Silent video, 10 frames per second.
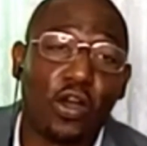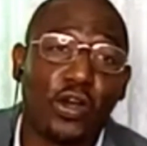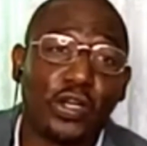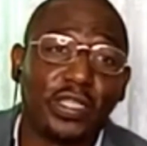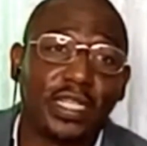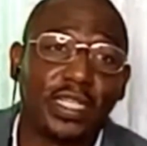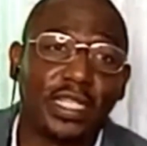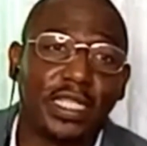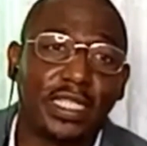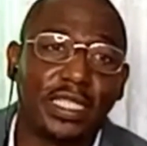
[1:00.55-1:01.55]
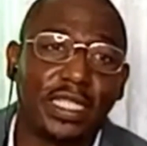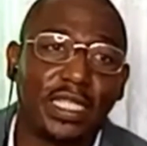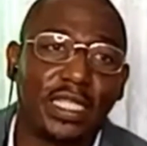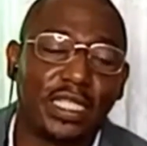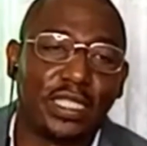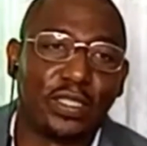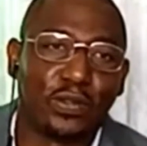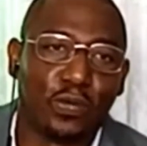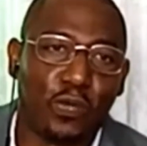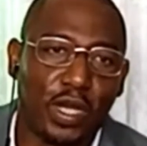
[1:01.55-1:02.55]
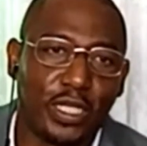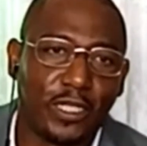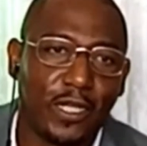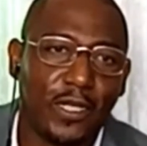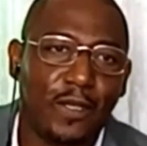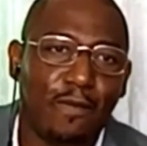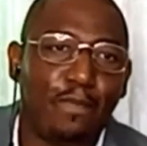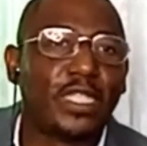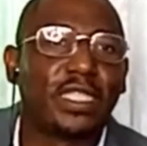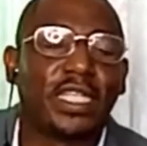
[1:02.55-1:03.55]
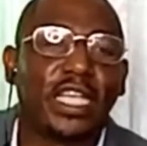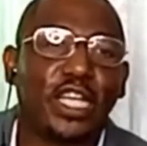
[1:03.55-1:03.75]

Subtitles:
on Good Eats is Mr.